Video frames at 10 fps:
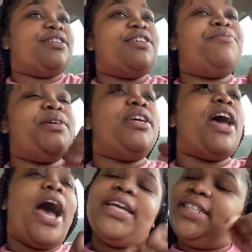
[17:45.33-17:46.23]
give
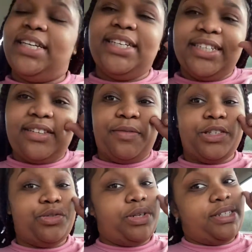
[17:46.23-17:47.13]
me ideas of
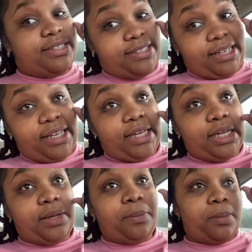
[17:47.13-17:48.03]
what you want to
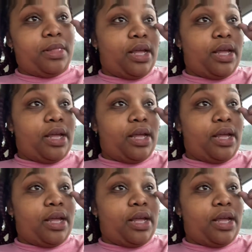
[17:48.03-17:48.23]
see.